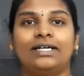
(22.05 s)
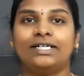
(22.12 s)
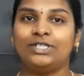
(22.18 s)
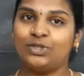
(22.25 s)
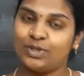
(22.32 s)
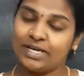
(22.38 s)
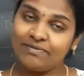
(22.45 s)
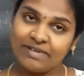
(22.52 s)

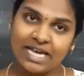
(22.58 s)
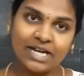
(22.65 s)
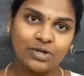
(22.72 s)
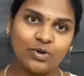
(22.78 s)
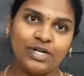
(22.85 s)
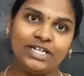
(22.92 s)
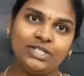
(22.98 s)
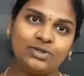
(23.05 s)
Today we are
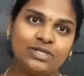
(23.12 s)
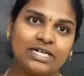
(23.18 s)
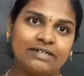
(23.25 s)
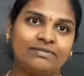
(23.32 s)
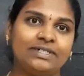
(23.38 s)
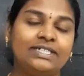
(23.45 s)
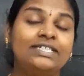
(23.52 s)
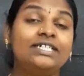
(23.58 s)
going to
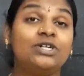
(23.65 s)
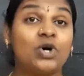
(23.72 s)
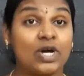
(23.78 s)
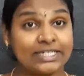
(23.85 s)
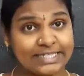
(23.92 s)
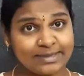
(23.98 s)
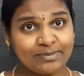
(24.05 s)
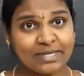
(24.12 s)
cover the
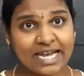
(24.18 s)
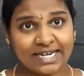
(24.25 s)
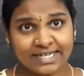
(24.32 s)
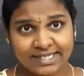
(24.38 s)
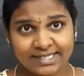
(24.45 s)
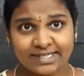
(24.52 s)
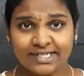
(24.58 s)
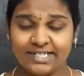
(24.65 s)
concept that
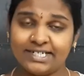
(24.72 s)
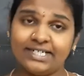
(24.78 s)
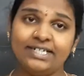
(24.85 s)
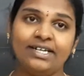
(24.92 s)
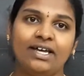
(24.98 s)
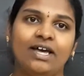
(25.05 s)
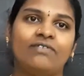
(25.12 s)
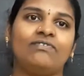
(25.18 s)
is
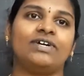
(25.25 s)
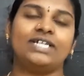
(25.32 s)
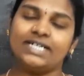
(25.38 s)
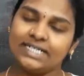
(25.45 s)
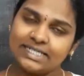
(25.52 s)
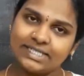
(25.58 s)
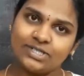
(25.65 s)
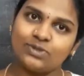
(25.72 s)
needed for
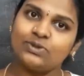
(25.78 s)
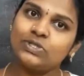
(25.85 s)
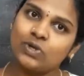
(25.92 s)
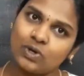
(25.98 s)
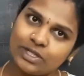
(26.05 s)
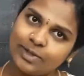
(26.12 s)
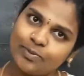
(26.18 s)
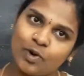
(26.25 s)
us to
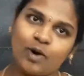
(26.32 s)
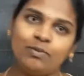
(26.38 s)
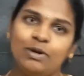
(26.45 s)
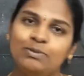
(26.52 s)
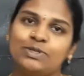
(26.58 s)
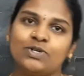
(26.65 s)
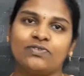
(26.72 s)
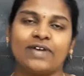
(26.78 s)
solve the
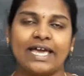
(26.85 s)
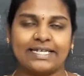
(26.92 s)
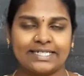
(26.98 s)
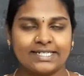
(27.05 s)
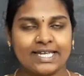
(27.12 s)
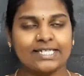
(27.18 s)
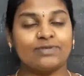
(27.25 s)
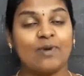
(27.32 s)
problems of
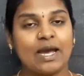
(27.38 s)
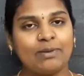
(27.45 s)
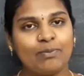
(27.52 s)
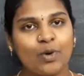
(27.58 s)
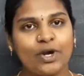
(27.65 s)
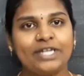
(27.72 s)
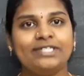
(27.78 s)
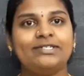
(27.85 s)
exercise
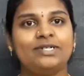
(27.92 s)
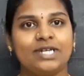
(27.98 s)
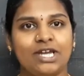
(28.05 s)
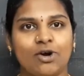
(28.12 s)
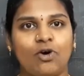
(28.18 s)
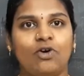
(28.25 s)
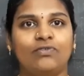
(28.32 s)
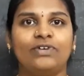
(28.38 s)
1.3
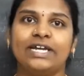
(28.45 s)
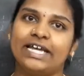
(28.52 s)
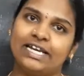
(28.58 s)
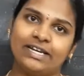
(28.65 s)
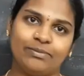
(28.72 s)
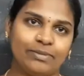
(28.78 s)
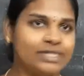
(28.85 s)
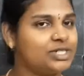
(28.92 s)
of real
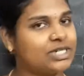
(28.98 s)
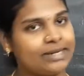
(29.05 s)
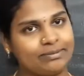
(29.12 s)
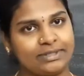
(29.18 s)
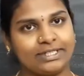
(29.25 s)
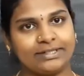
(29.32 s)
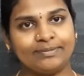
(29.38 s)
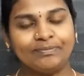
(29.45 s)
numbers chapter.